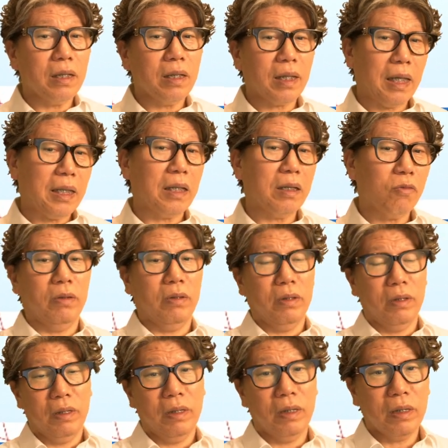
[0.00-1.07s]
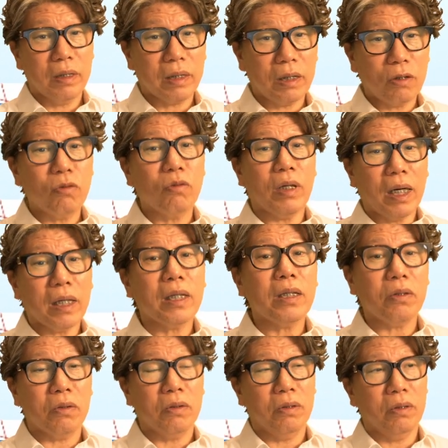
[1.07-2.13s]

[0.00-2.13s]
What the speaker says: to us. It's important.